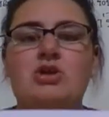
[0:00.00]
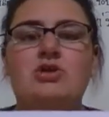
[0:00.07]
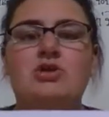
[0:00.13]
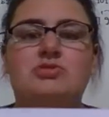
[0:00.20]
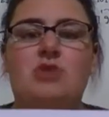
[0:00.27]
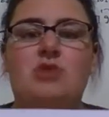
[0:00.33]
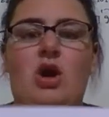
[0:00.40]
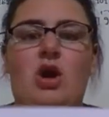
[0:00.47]

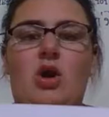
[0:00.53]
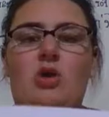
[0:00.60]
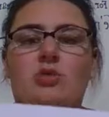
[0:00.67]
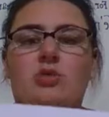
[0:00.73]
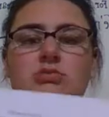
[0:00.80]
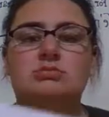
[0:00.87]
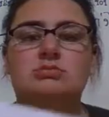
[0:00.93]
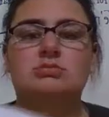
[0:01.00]
So
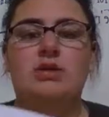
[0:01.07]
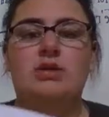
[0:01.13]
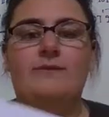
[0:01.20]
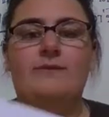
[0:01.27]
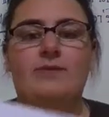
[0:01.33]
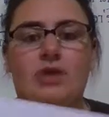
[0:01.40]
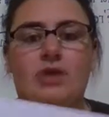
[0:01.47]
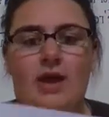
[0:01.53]

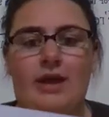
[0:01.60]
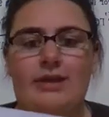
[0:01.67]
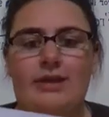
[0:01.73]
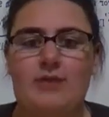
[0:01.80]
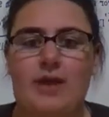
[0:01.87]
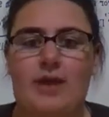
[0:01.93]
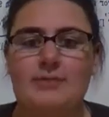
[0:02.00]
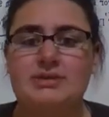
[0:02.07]
if you're not in the
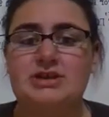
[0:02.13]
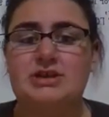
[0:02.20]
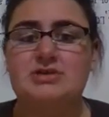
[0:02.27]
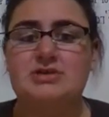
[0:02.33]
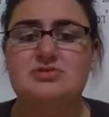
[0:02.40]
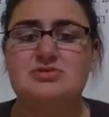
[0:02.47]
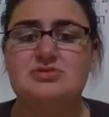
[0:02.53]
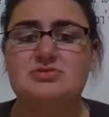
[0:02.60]
Rabbiteers,
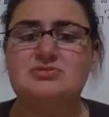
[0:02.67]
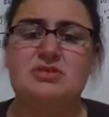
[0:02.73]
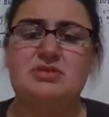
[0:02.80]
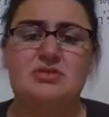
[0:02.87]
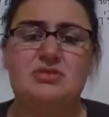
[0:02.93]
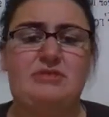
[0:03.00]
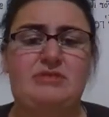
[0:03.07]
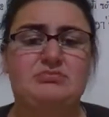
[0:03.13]
you can
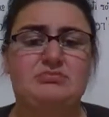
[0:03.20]
certainly